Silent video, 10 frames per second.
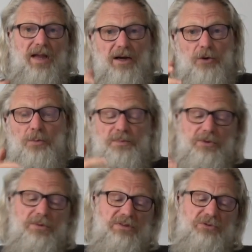I hope
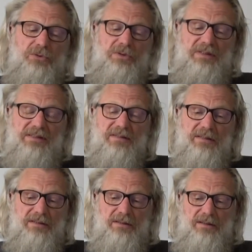you'll enjoy
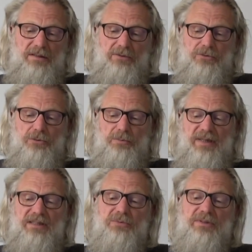listening to
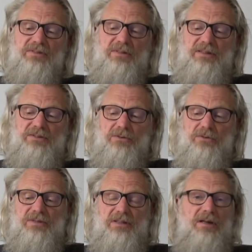my translation of
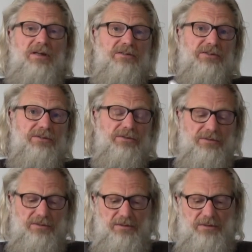the article
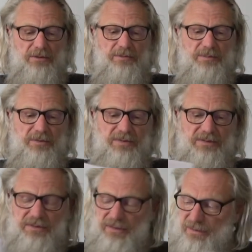of
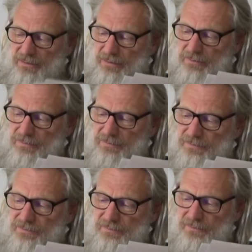Professor Hens.
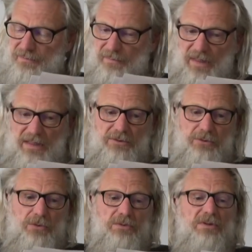It's
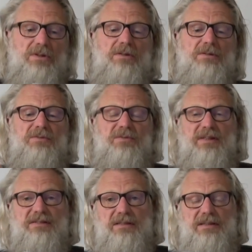called
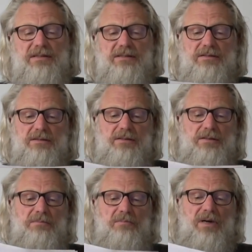Fascinated
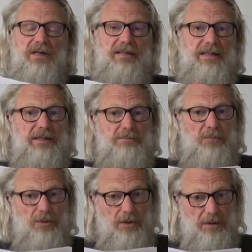by a
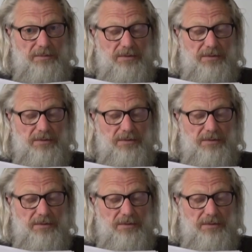Blob.